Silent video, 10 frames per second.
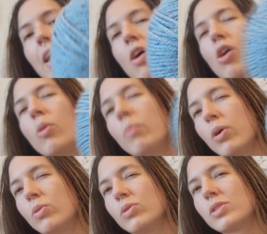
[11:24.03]
and I
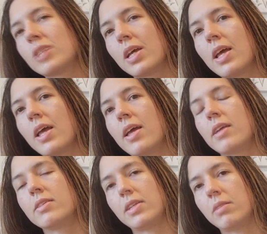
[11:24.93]
almost
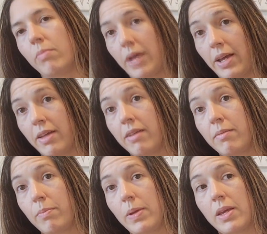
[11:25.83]
didn't buy
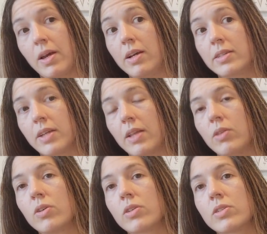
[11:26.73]
it because
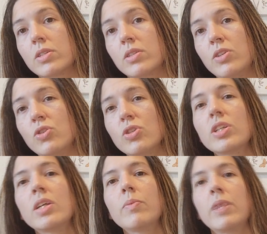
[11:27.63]
I looked,
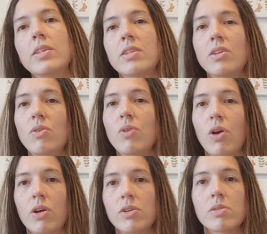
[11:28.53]
usually when it's a new
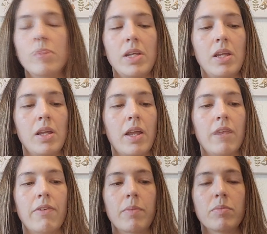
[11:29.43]
yarn to me,
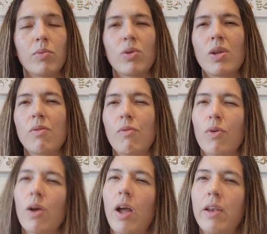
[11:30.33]
and if I'm looking
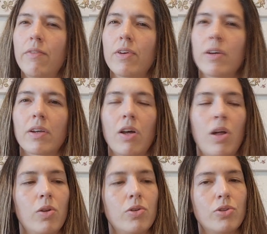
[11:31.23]
for kind of a
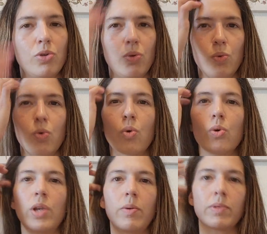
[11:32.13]
color to
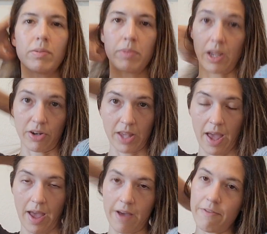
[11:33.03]
coordinate with something I
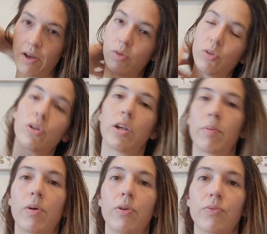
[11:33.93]
already have, I'll look
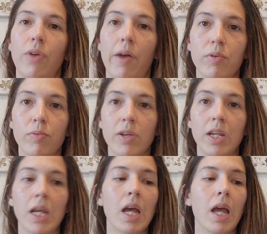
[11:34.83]
it up on
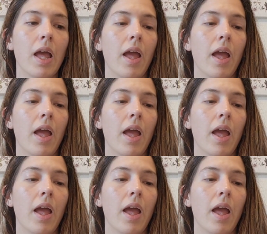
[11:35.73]
Ravelry